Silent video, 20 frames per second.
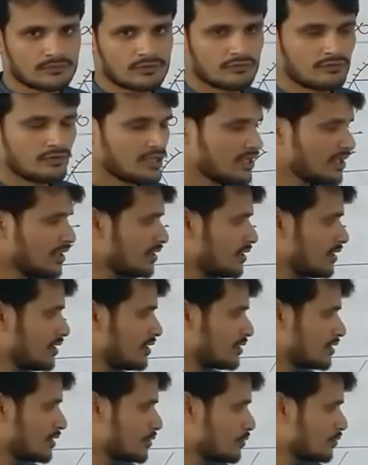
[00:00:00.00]

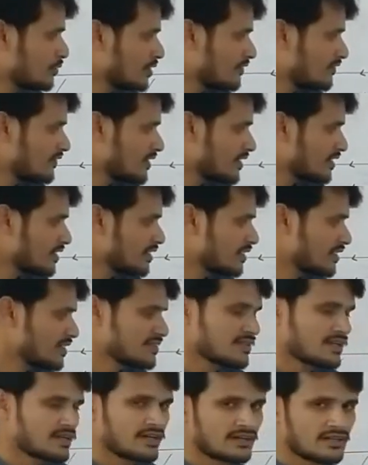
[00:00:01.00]
Where the two reflected
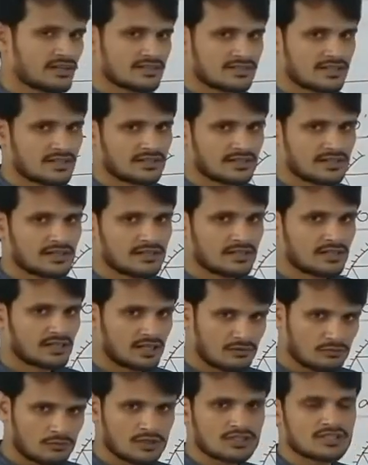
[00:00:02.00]
rays are intersected, the
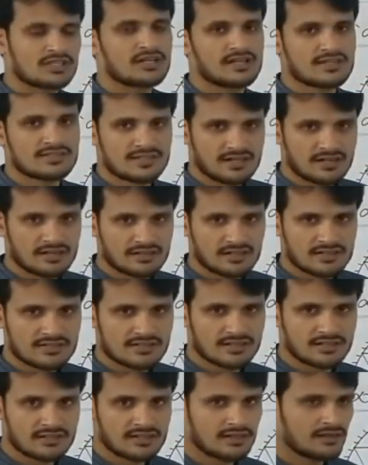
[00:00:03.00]
converging rays are
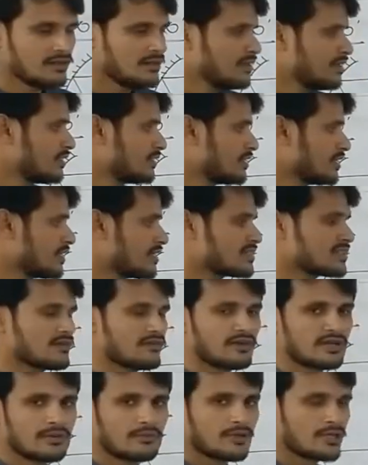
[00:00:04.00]
intersected, that is
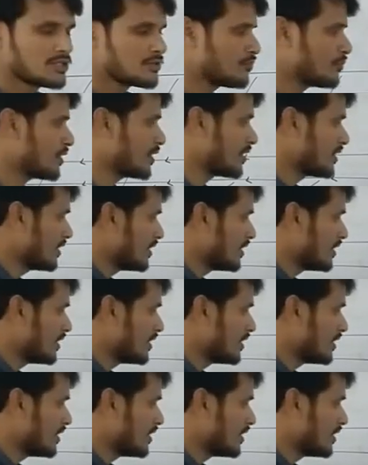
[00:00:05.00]
our image point.